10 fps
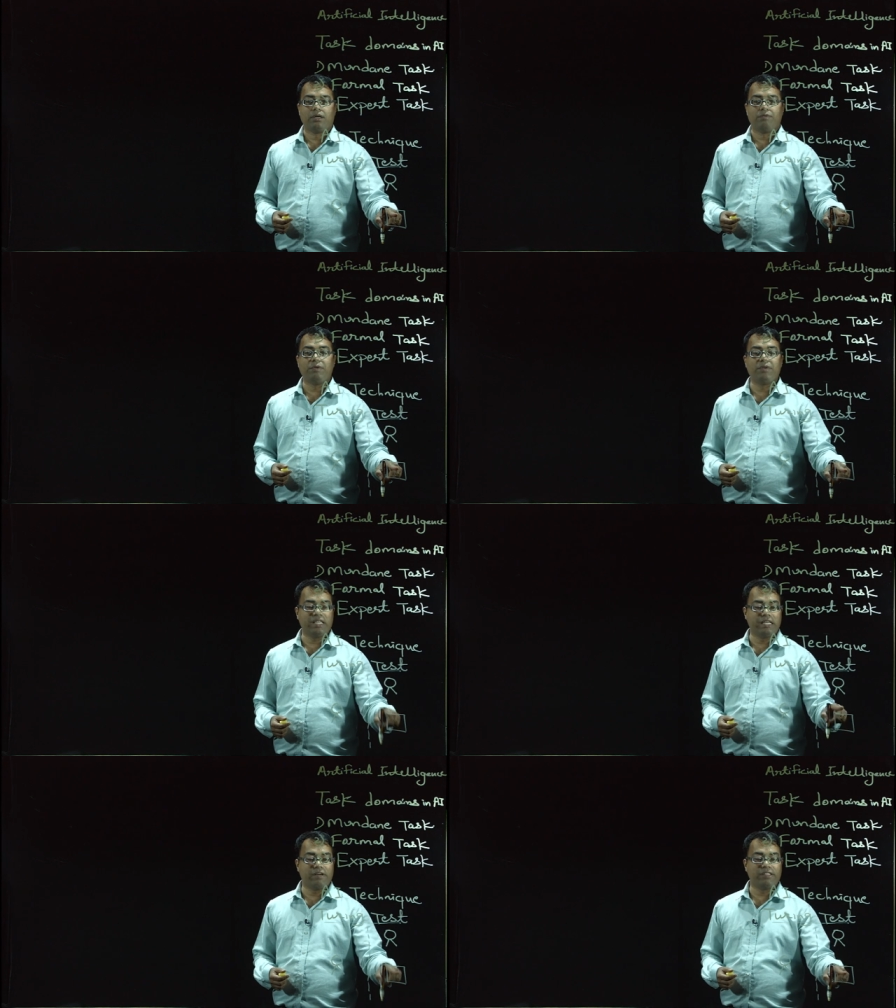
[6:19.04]
We will
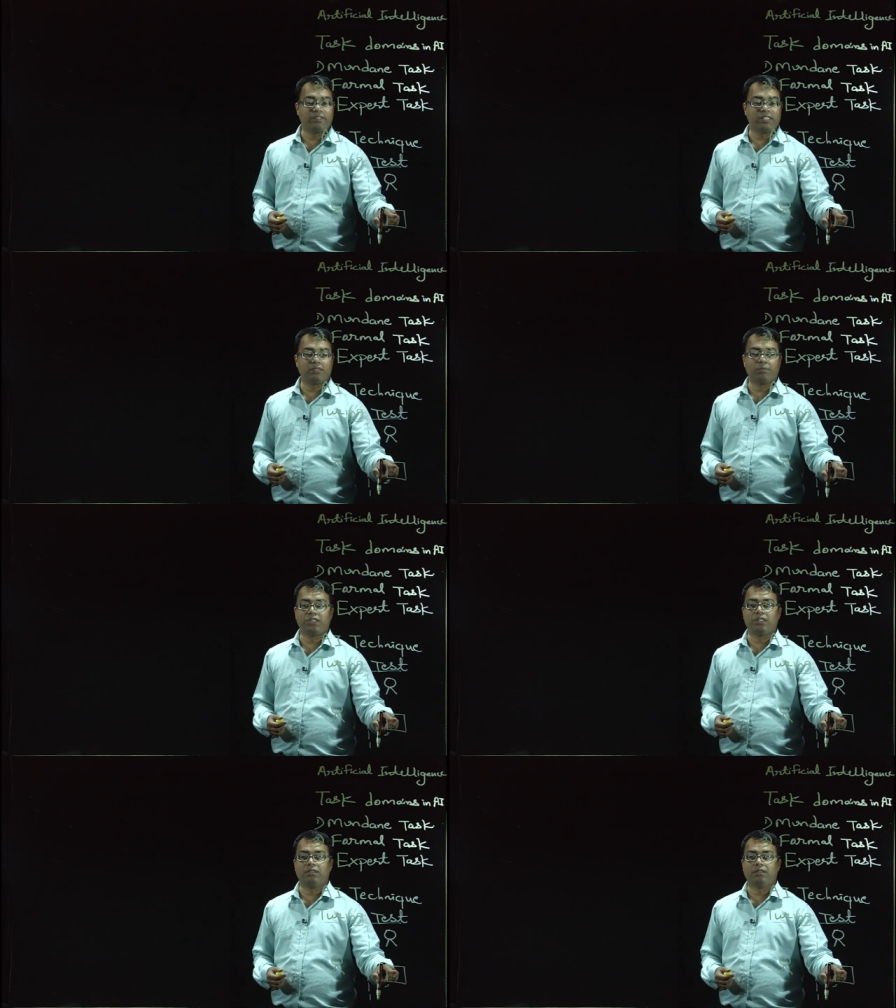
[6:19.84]
evaluate this
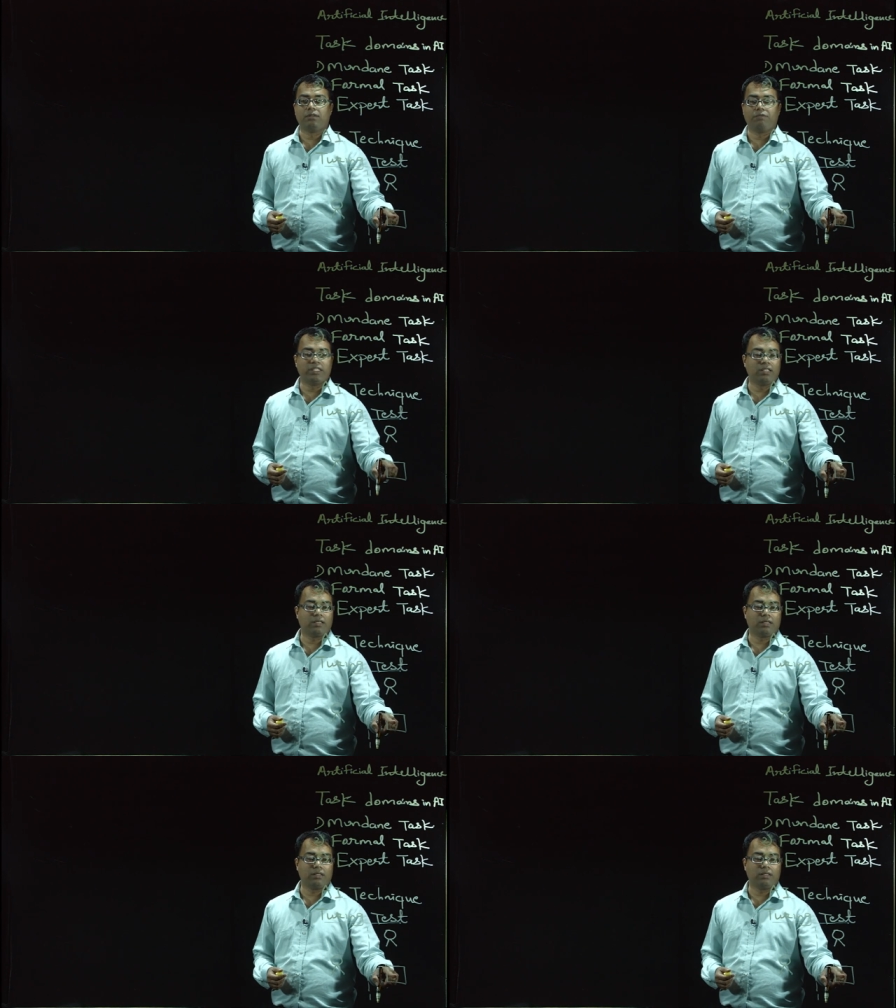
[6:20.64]
machine
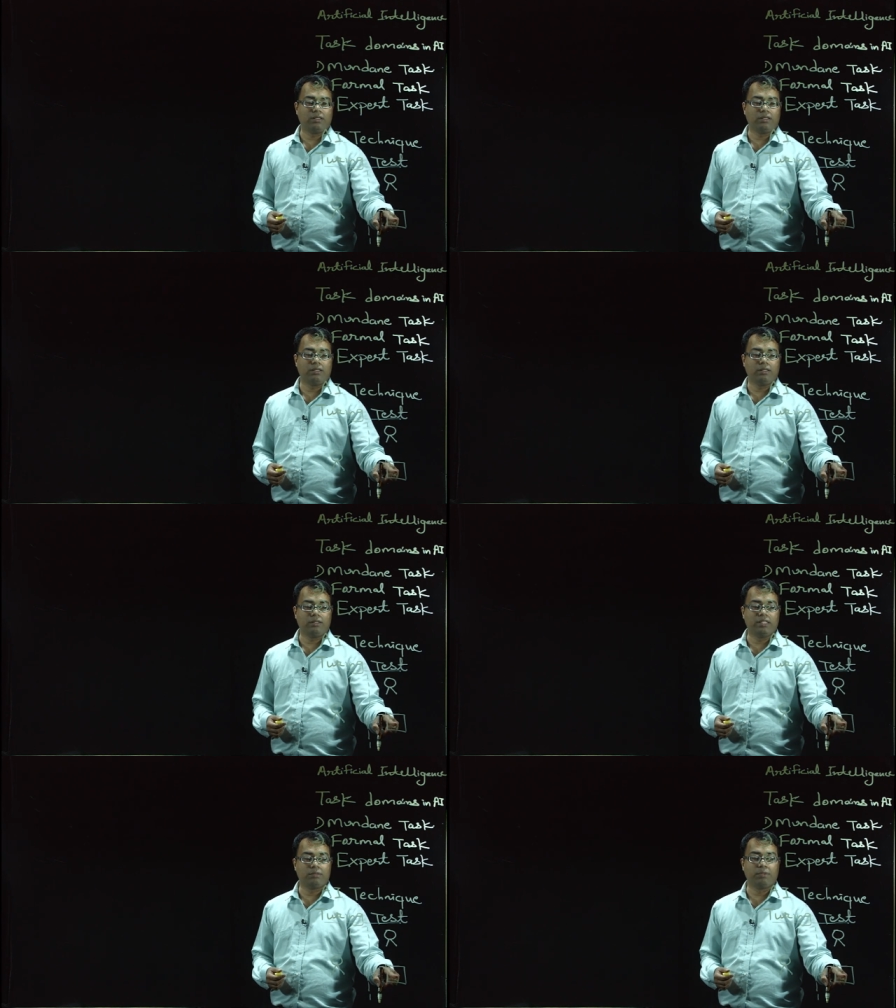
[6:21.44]
whether
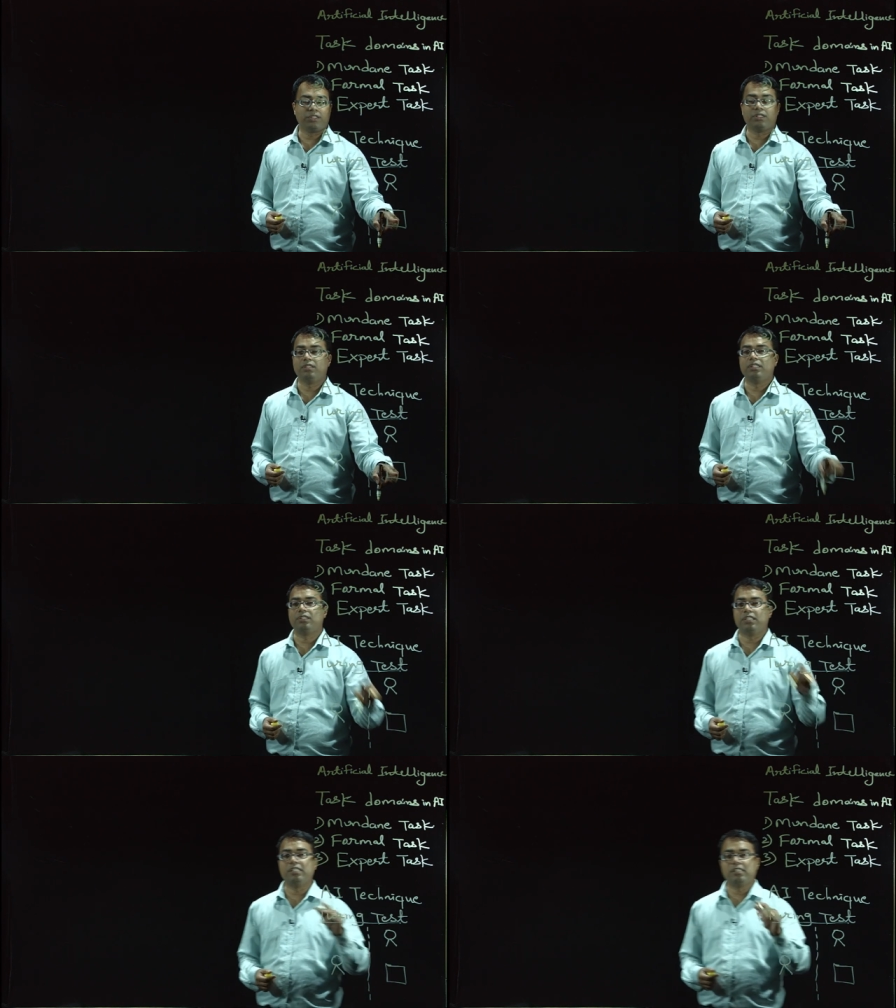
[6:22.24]
this machine
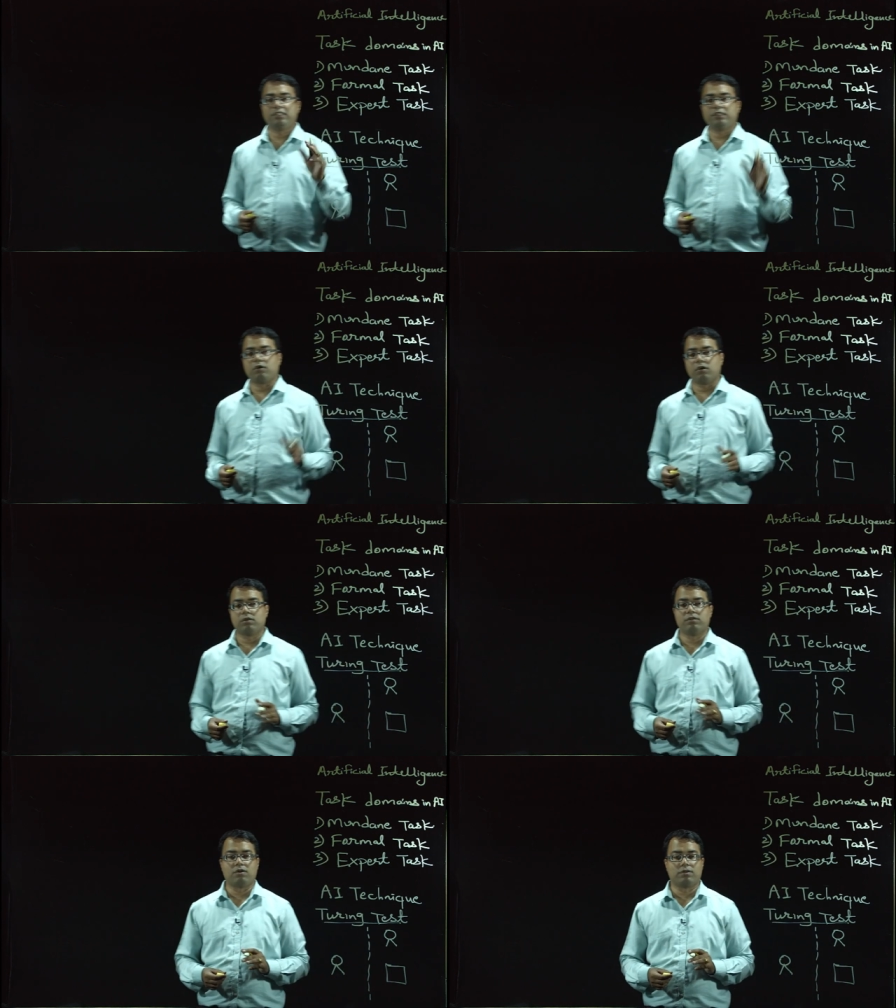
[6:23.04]
is intelligent or
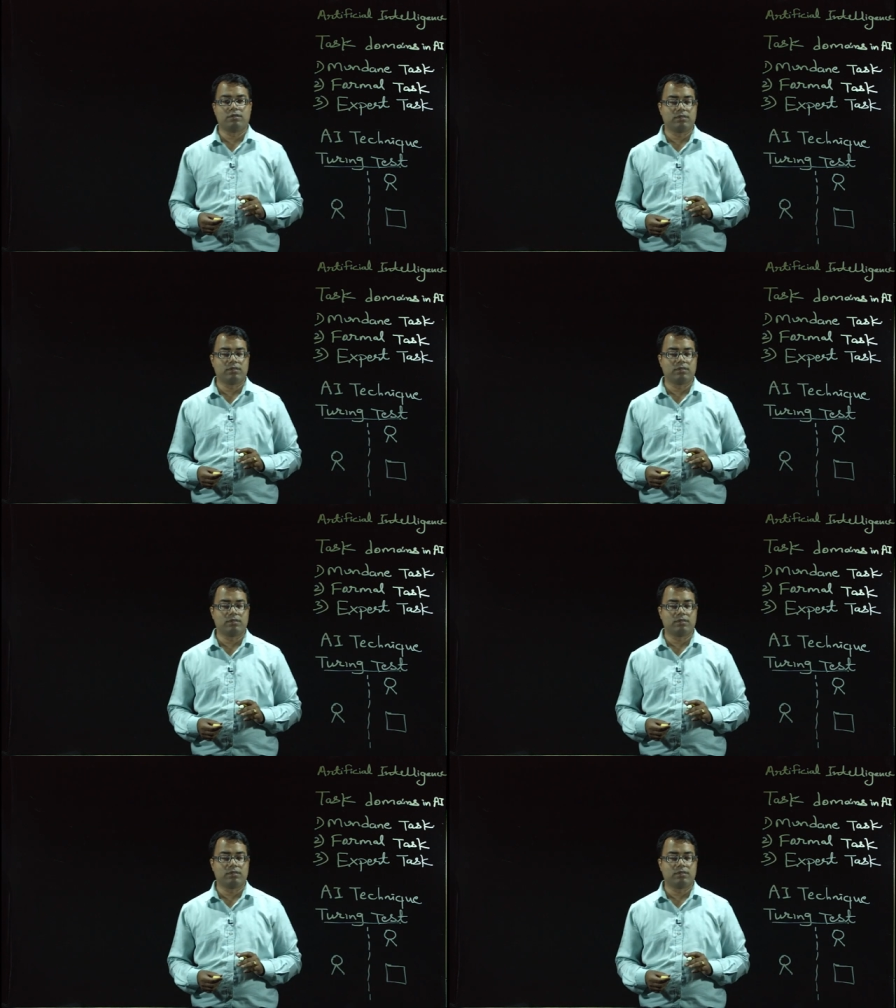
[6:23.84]
not